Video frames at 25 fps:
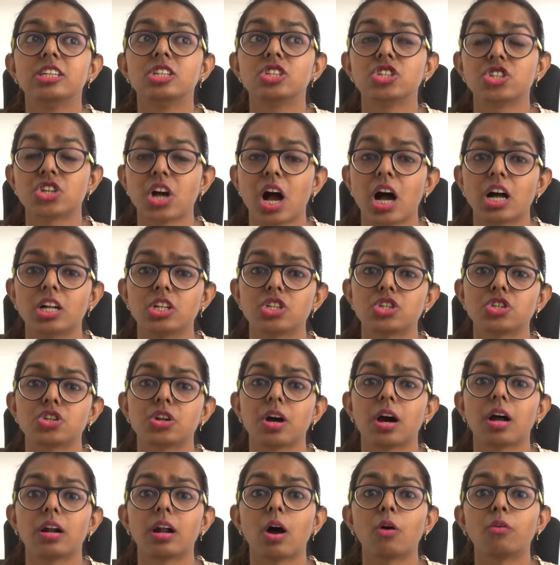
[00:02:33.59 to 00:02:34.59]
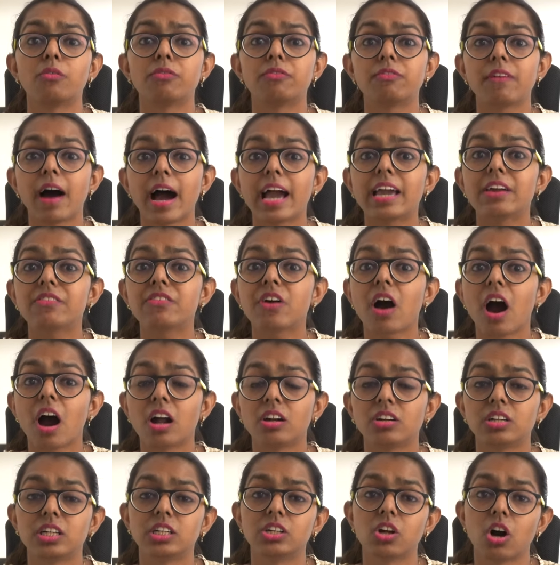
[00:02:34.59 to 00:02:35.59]
charged around
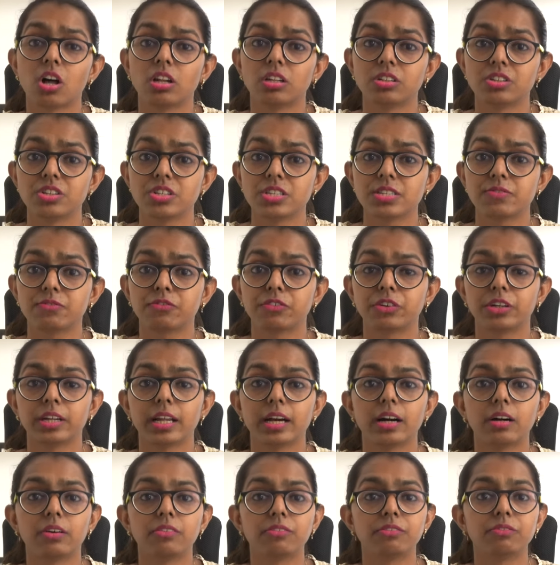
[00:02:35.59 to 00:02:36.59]
$500 for